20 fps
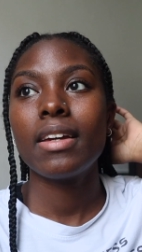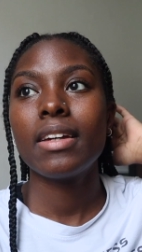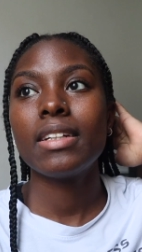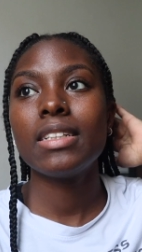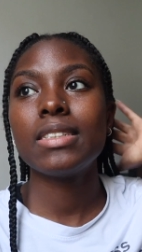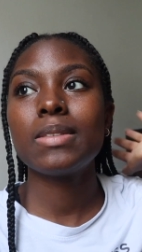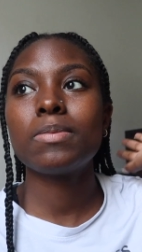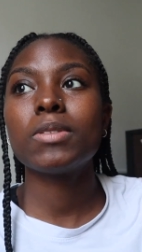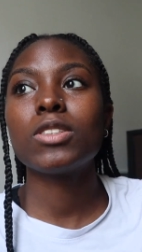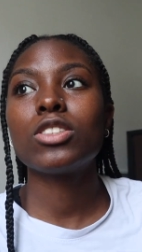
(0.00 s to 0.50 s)

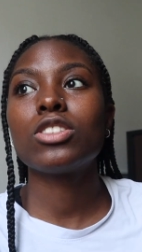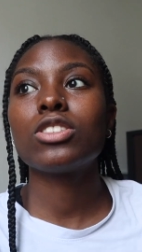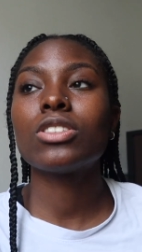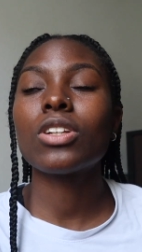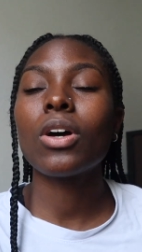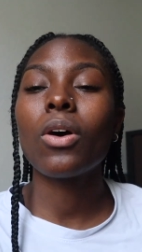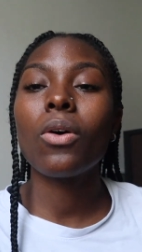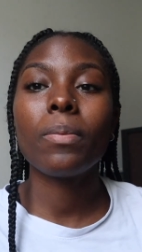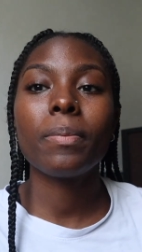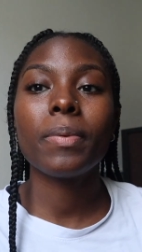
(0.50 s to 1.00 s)
He's been
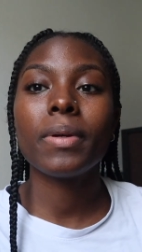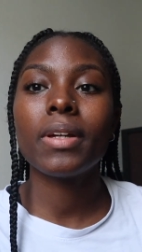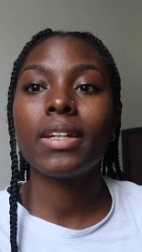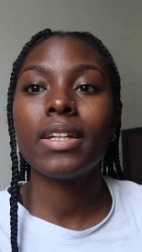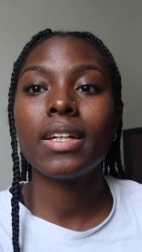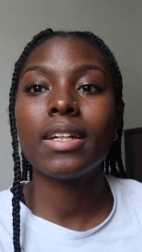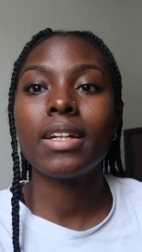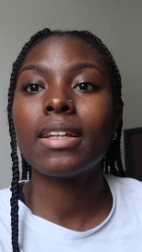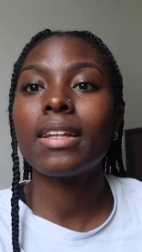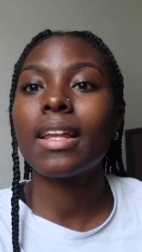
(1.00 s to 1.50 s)
so,
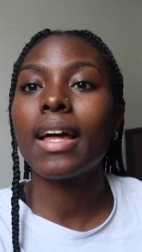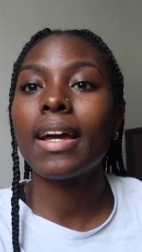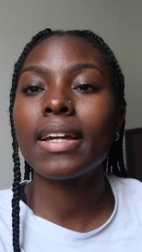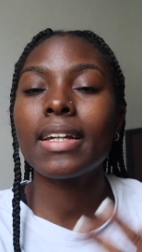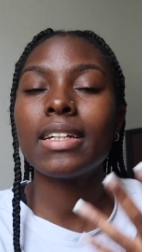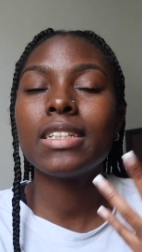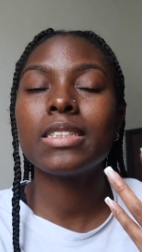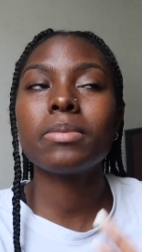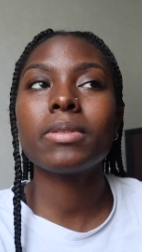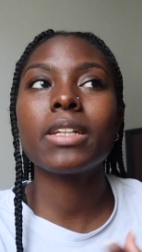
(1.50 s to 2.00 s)
like,
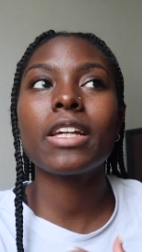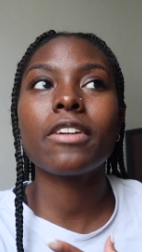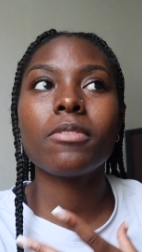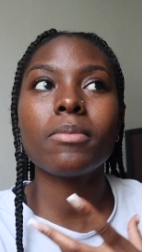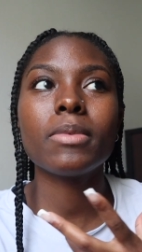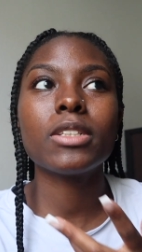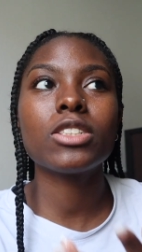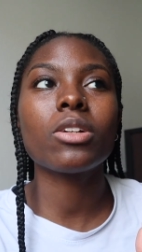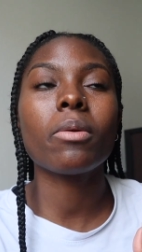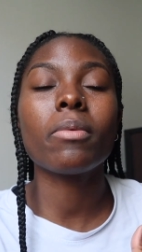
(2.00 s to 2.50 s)
He's been
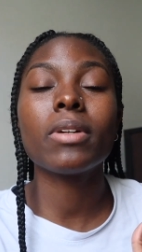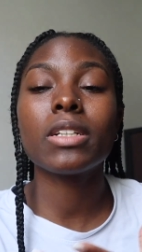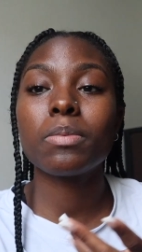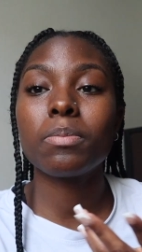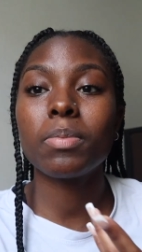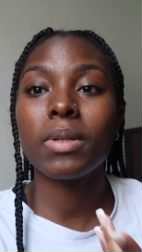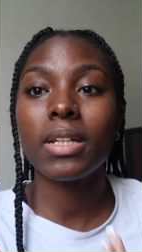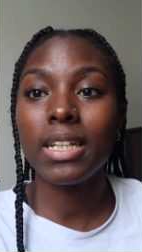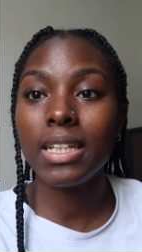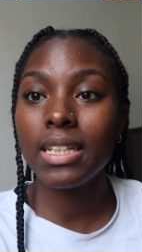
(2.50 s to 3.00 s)
giving me so much
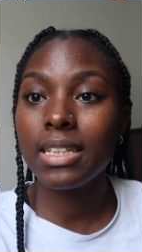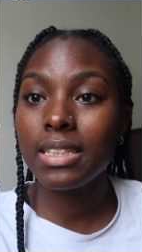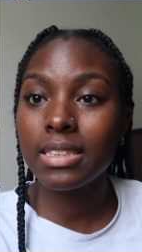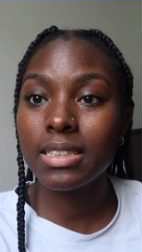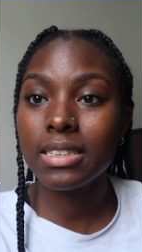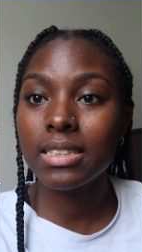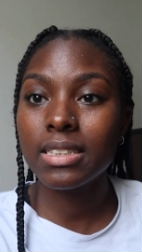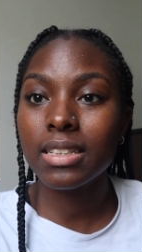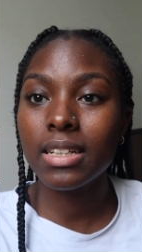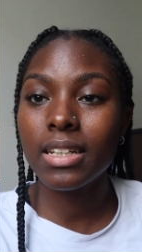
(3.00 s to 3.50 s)

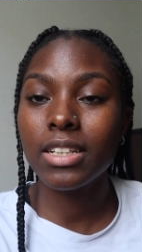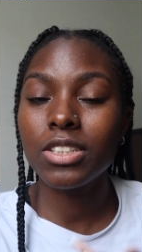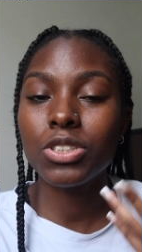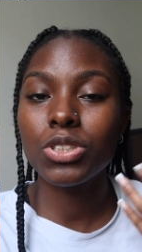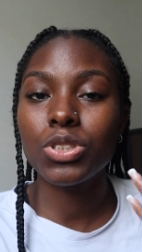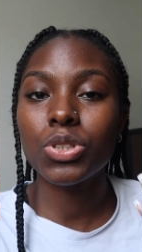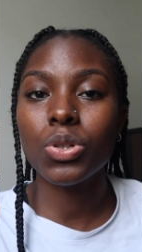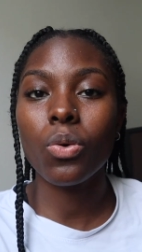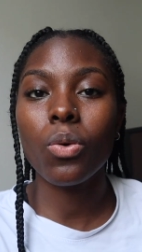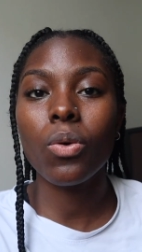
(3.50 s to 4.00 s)
peace
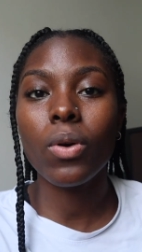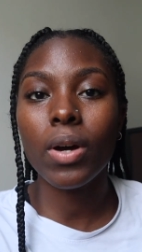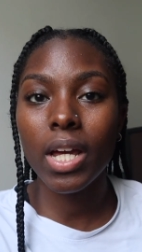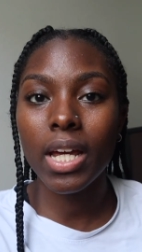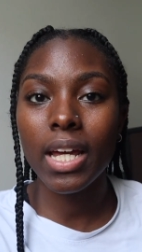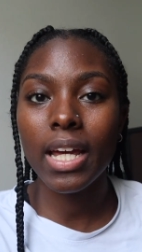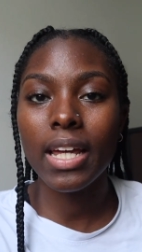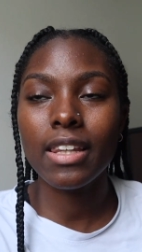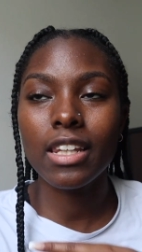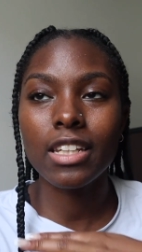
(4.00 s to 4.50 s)
and
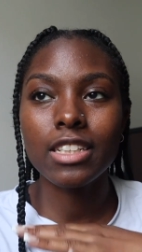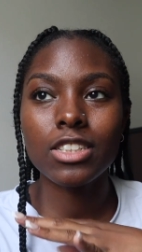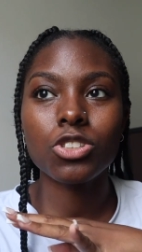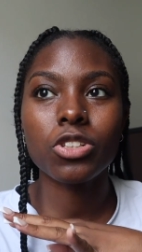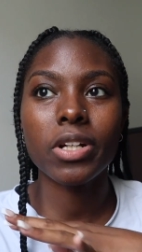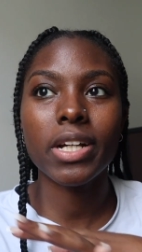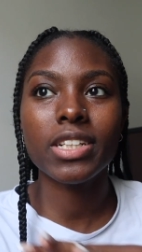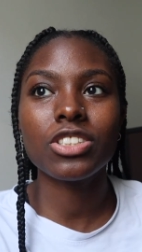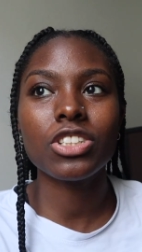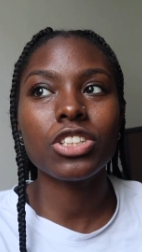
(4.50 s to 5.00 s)
joy in this
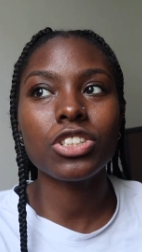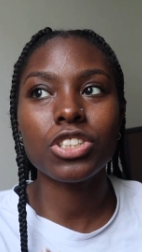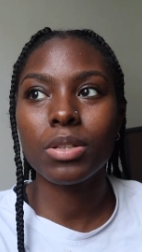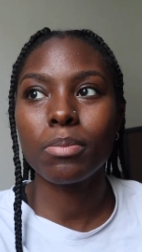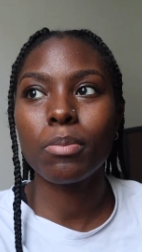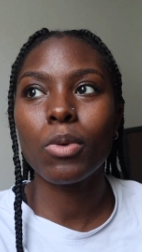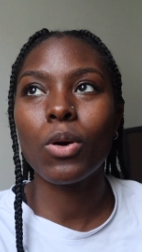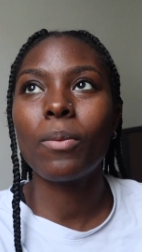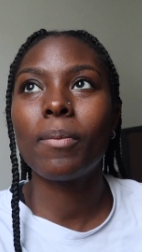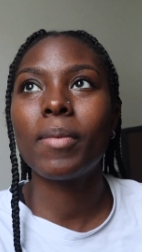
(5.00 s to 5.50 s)

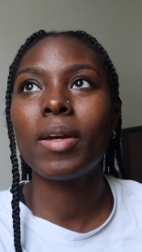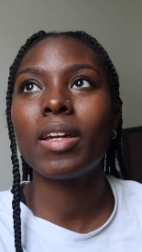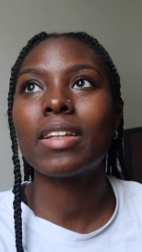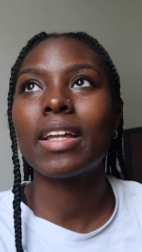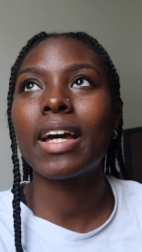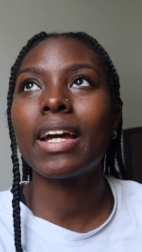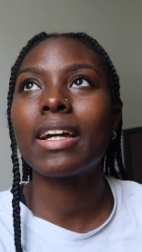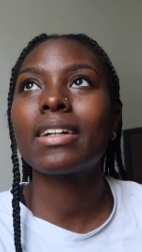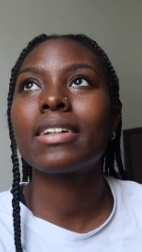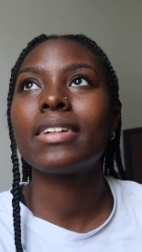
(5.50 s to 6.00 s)
transition moment.
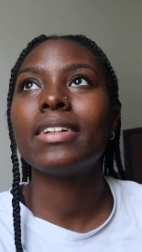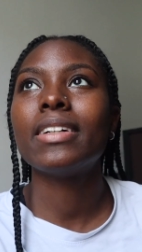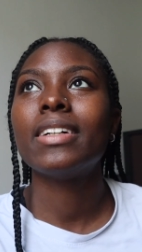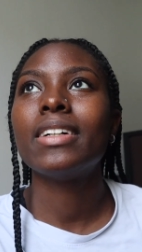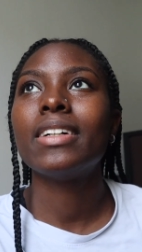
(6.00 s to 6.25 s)
Like,